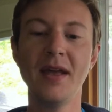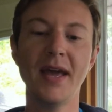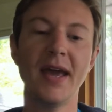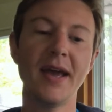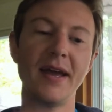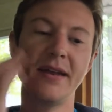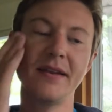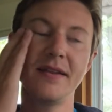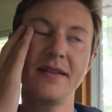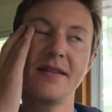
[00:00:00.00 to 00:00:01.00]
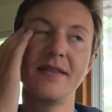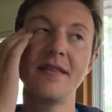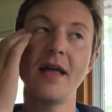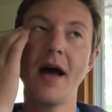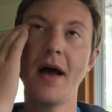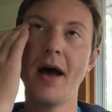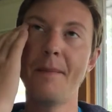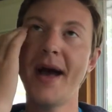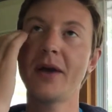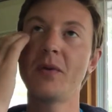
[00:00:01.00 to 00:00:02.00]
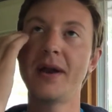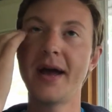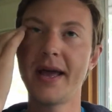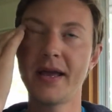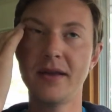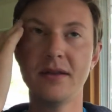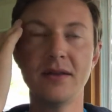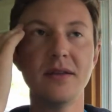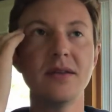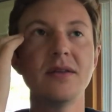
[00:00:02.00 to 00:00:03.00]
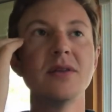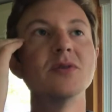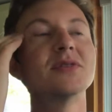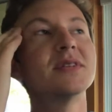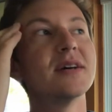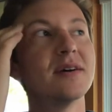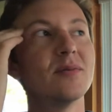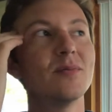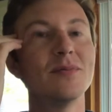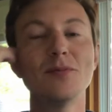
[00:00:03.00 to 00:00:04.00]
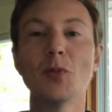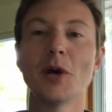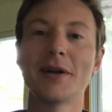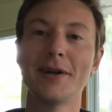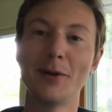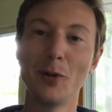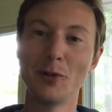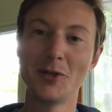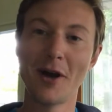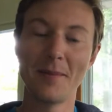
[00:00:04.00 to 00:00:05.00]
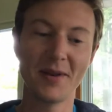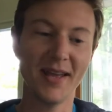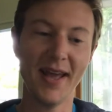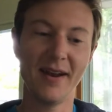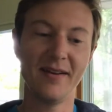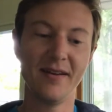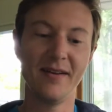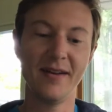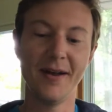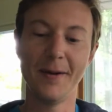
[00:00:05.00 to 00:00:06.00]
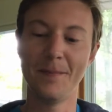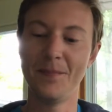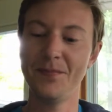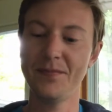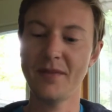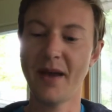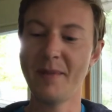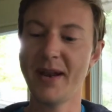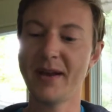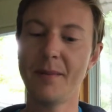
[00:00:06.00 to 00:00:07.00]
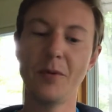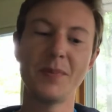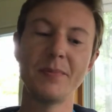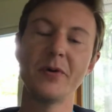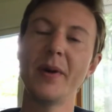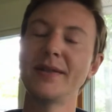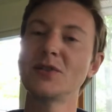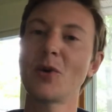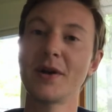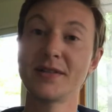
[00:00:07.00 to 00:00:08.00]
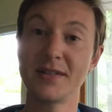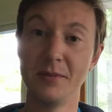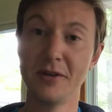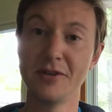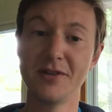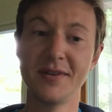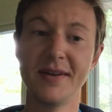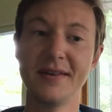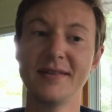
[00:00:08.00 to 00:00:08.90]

And back when I used to work in an old job in Canada, I met a couple people who had stories similar to the